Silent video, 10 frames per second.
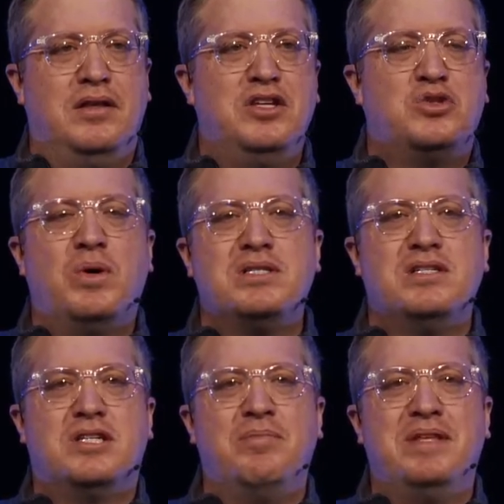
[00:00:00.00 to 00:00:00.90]
This
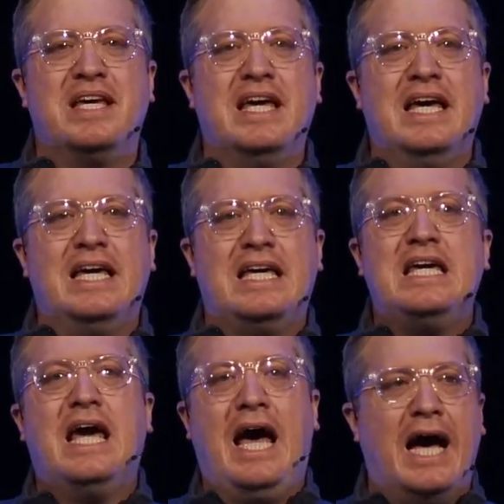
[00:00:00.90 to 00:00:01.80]
wasn't something
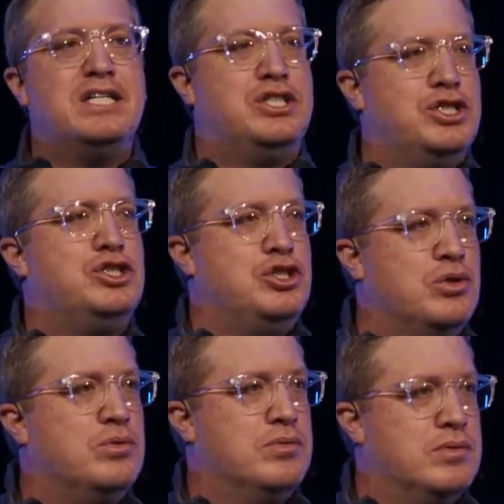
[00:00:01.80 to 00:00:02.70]
he had to
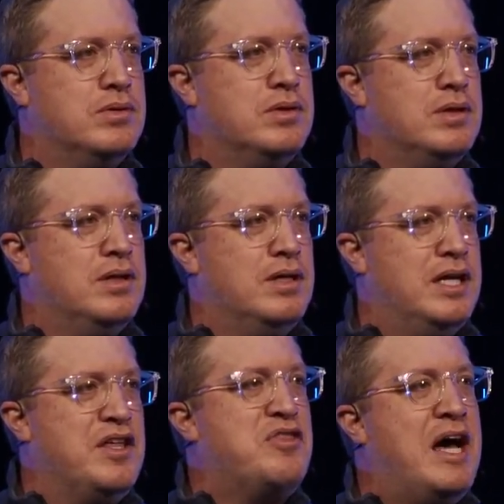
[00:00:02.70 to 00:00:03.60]
do.
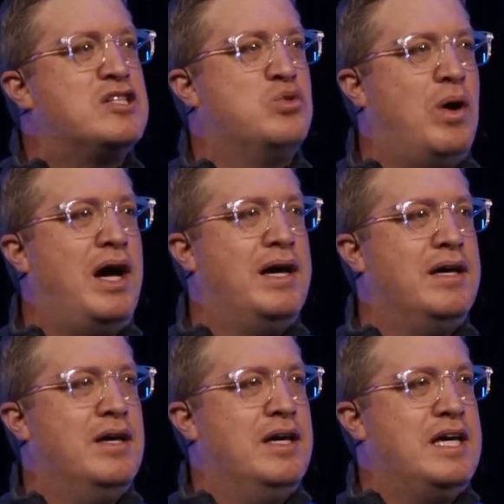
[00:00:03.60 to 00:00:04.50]
I think that's
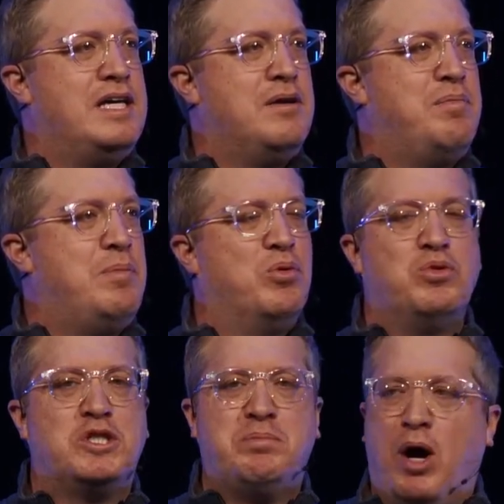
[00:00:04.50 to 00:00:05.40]
why people
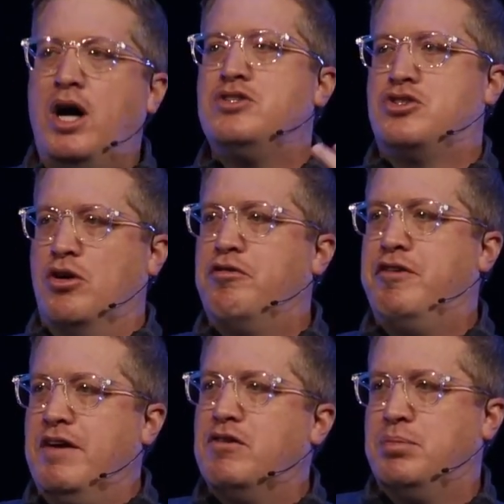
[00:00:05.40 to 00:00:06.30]
respond so
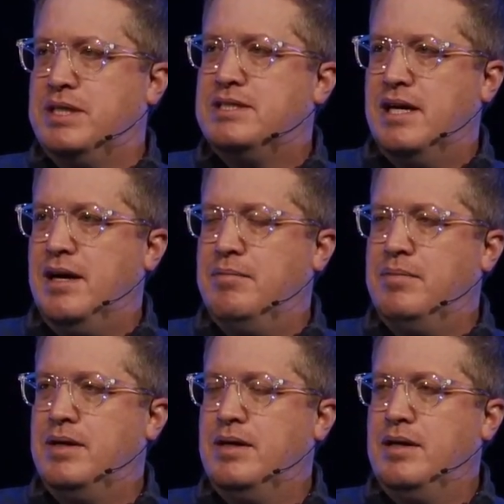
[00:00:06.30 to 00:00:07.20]
favorably to him,
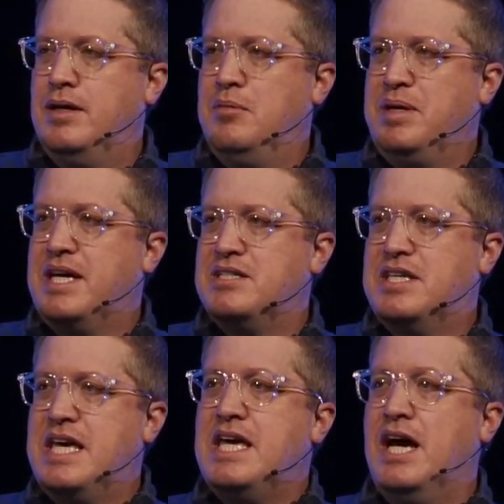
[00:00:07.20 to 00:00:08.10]
because
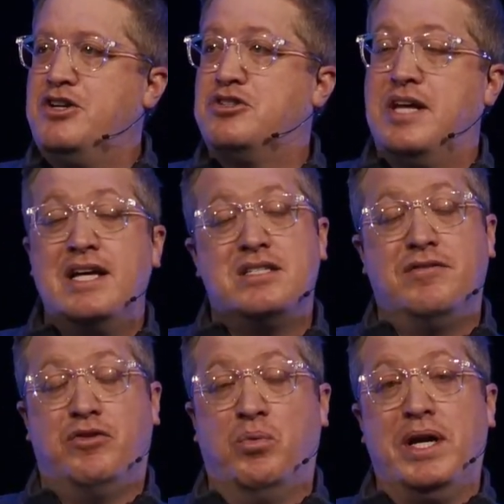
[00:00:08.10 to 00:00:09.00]
he understands
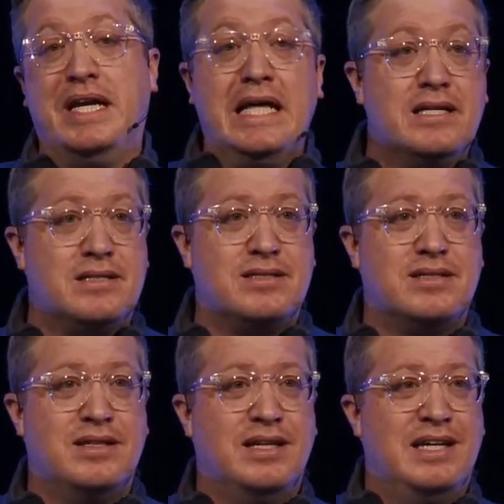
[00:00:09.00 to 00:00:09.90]
it for what it
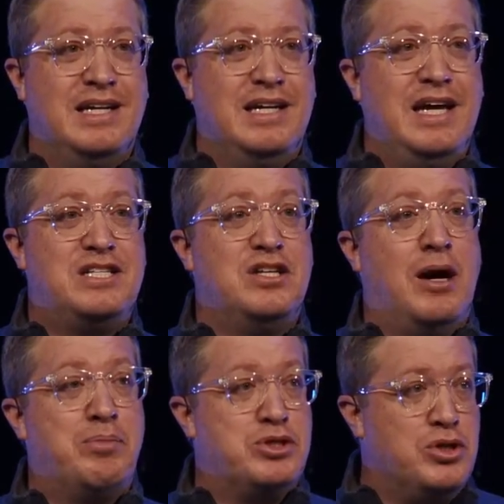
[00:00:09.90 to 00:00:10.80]
is. It's an
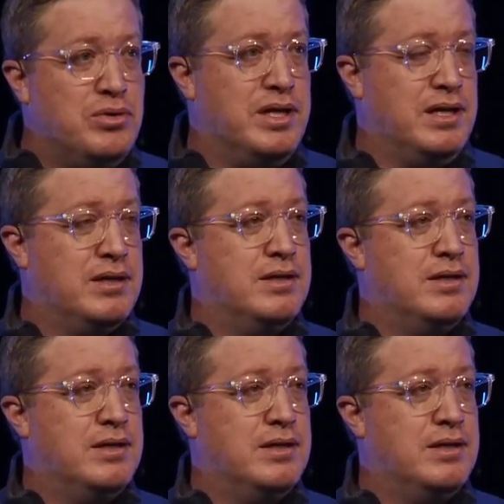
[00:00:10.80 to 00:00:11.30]
opportunity.